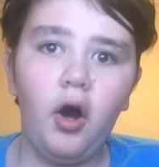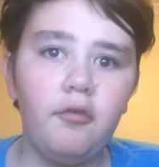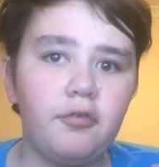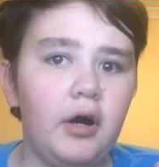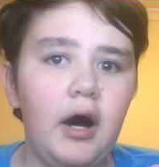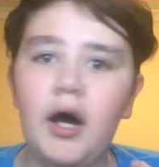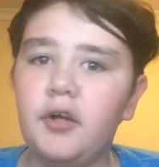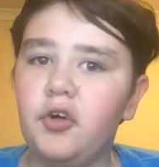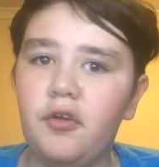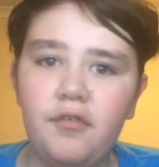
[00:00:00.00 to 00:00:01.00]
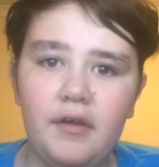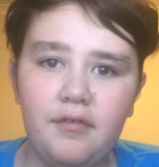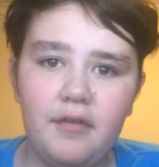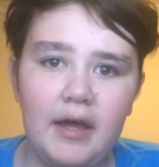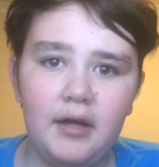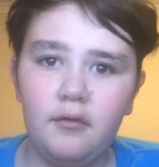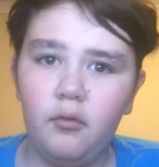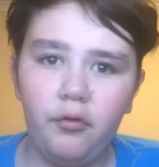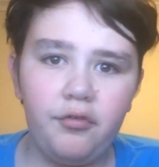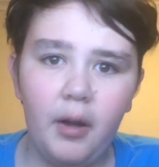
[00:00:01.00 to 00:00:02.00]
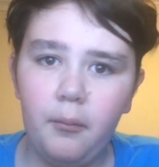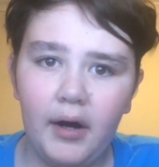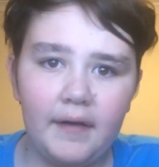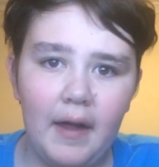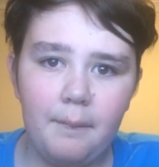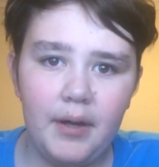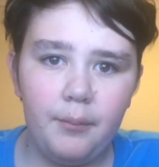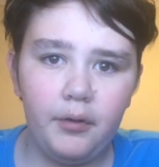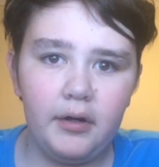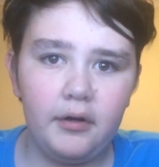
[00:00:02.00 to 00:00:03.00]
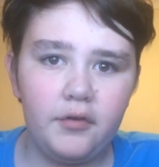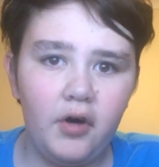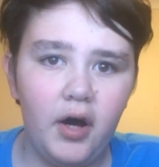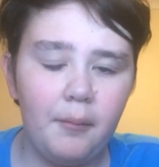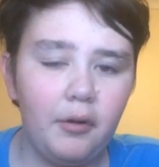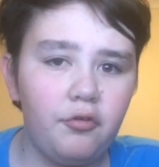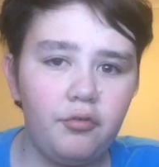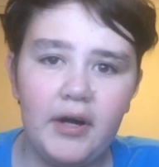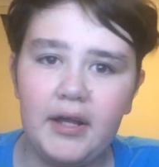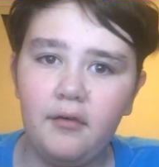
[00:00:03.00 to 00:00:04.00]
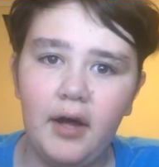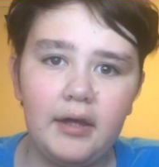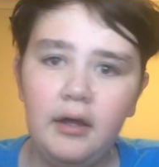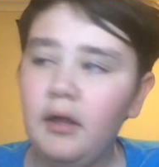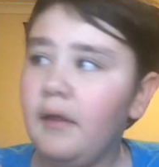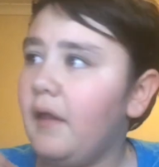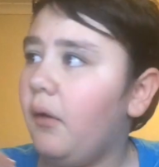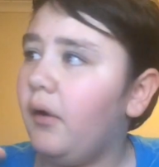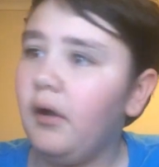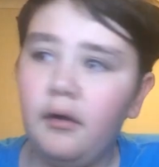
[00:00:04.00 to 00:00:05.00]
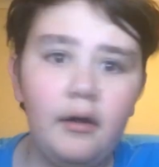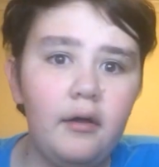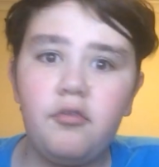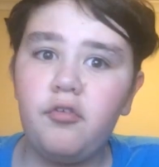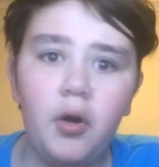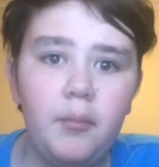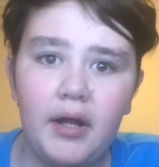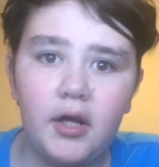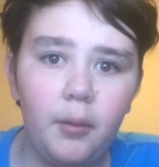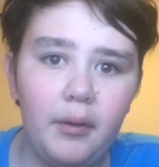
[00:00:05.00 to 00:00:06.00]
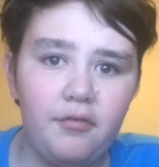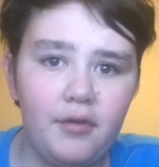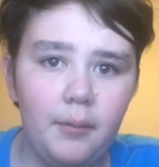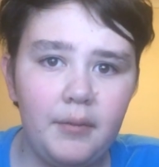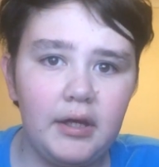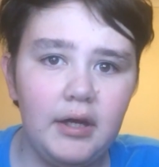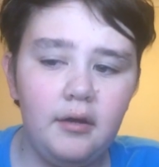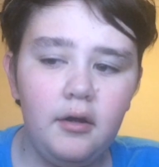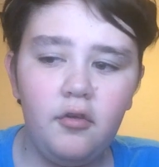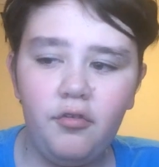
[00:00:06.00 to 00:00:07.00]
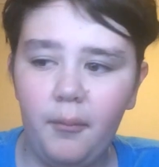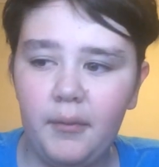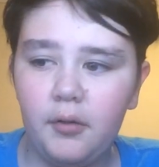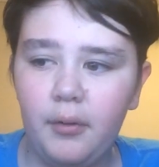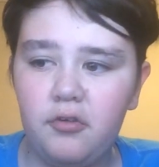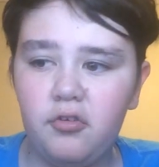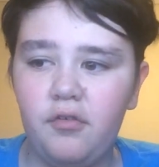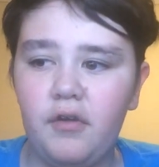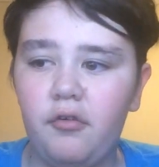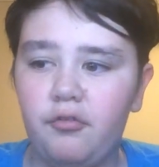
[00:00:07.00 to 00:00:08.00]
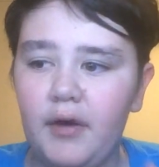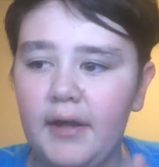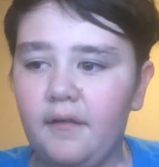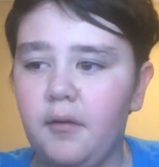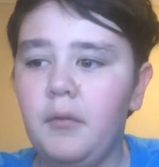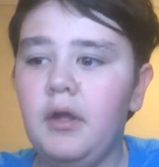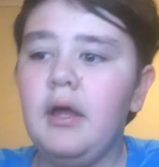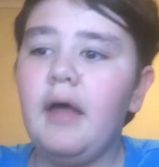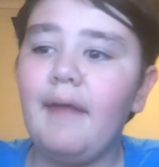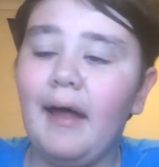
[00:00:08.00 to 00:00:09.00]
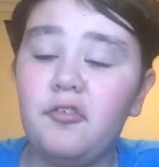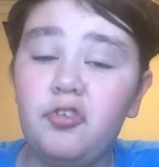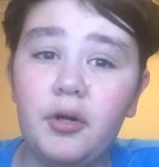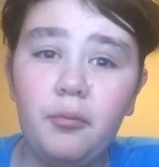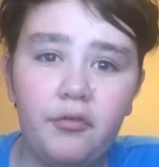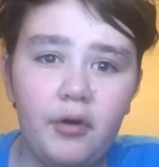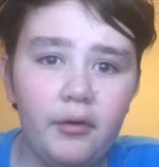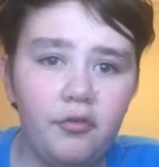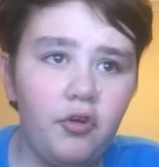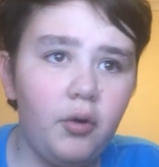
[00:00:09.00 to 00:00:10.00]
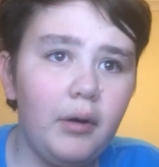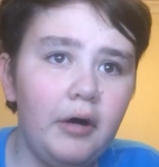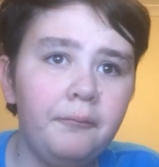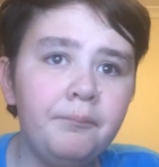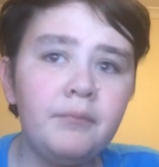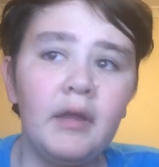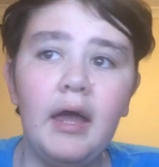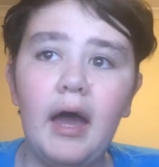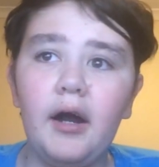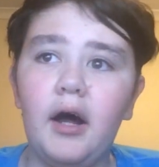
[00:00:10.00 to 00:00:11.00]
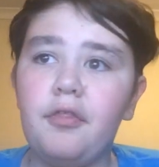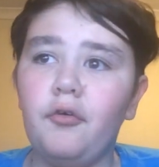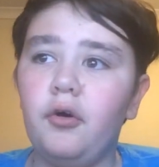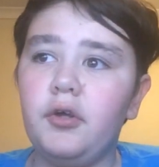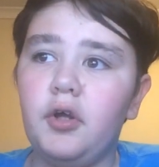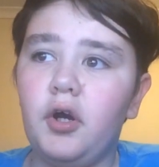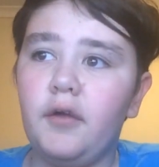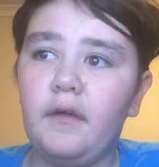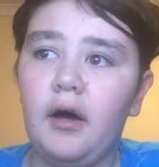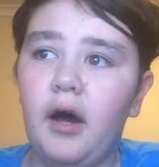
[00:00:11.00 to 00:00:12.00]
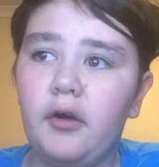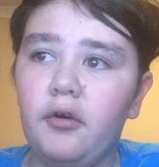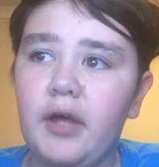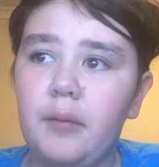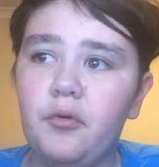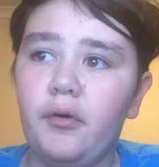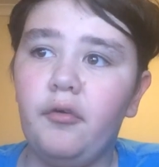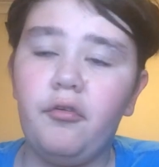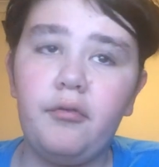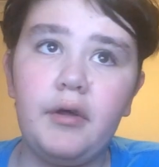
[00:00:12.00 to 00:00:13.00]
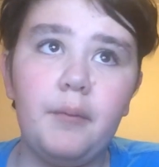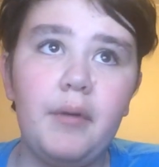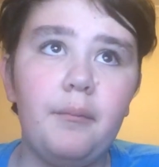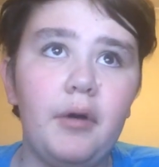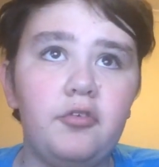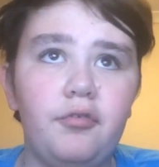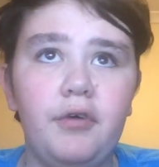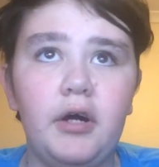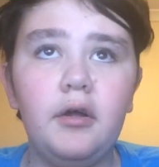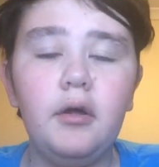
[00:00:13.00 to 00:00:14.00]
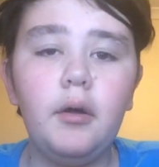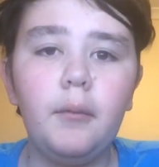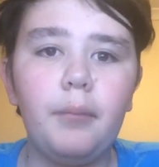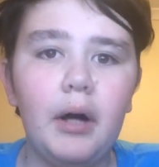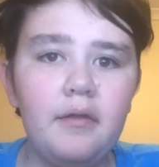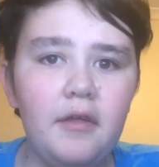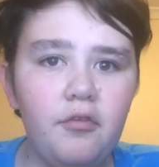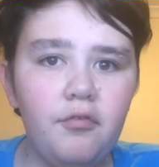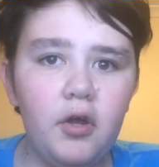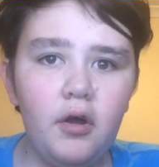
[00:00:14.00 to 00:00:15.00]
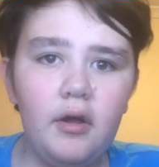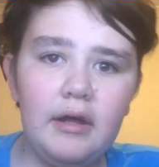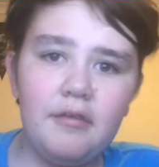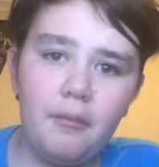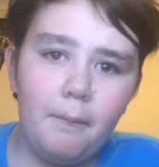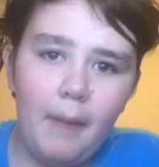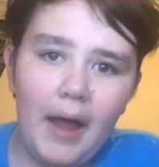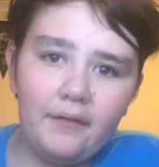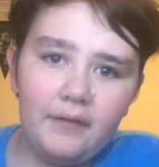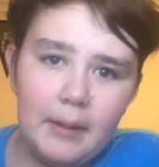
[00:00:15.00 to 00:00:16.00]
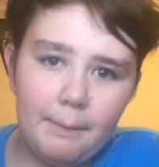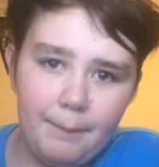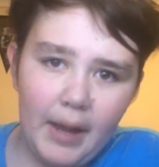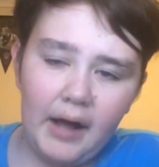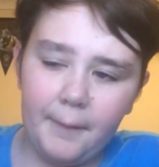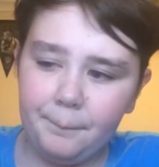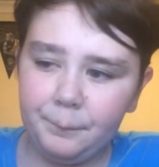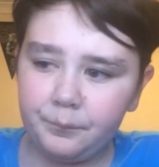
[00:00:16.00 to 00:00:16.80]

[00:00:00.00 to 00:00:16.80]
over 116 or something like that people in at a time. I was reading, like, there were so many comments coming in, so many questions, and I was reading them. And that stream was going so well, and I thought, you know, that I could keep doing it. It was going to be a bunch of fun. But this video isn't mainly about